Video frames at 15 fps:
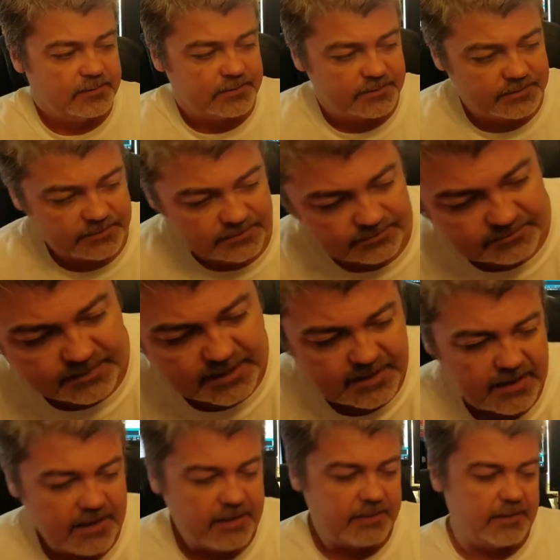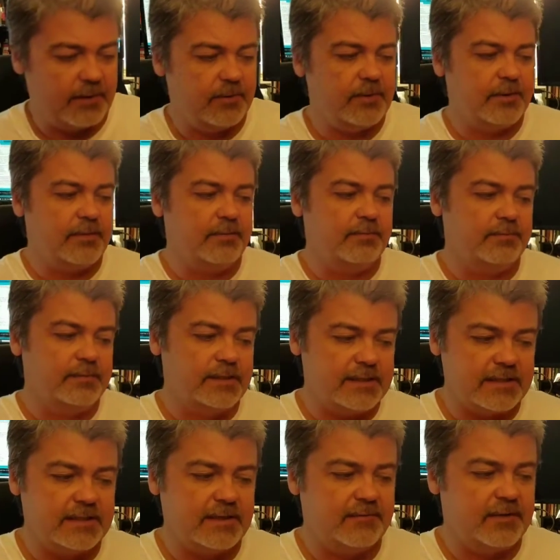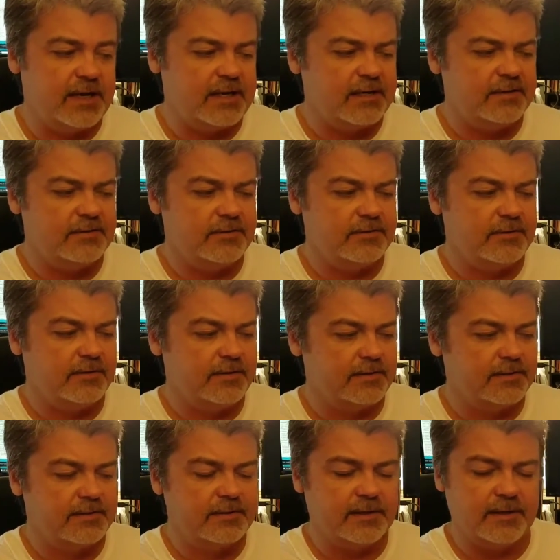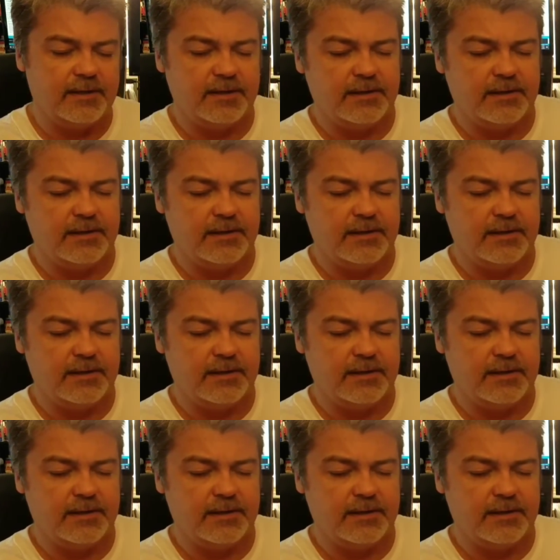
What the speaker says: Just the only disadvantage to this